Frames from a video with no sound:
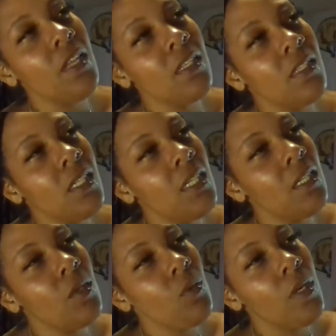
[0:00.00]
that's
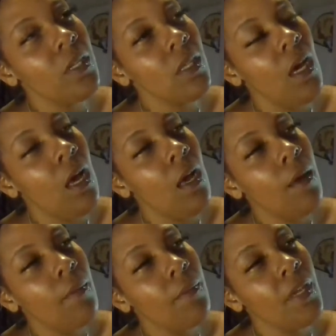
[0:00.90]
dealing with
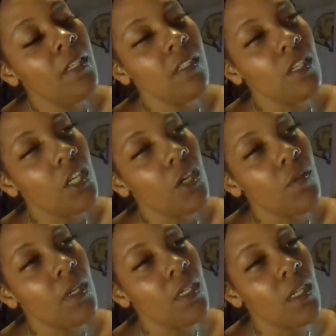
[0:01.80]
um,
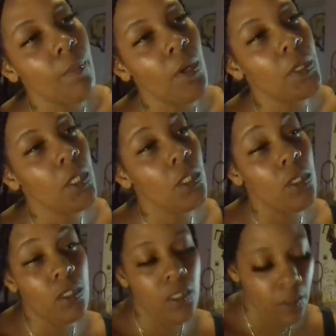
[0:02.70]
insecurities about their
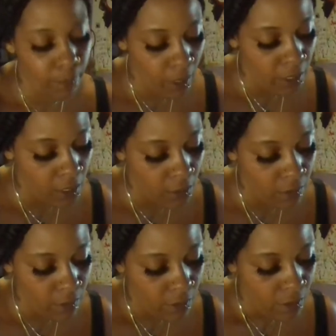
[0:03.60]
looks, their body.
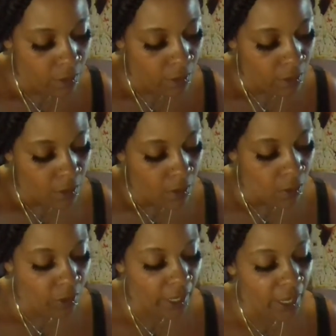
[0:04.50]

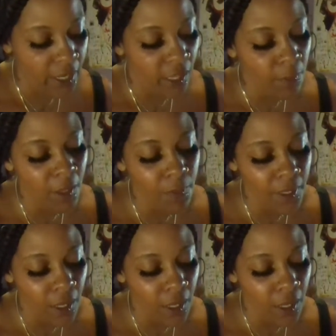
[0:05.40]
Okay, they may be